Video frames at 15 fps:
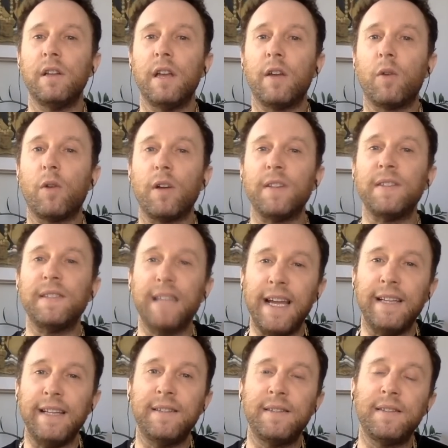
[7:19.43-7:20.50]
across
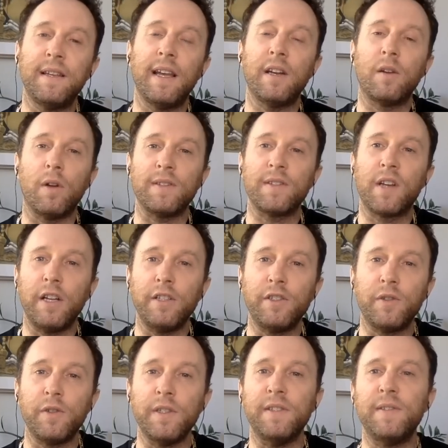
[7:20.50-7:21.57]
states, and across
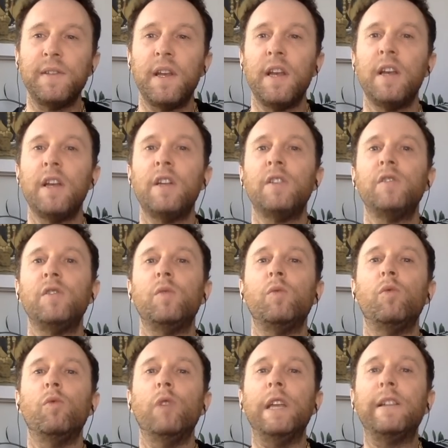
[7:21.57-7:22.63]
countries to
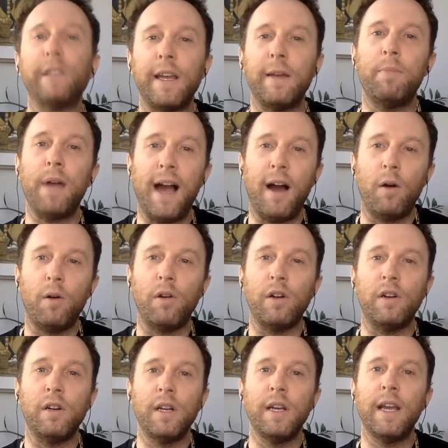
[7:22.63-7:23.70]
reclaim power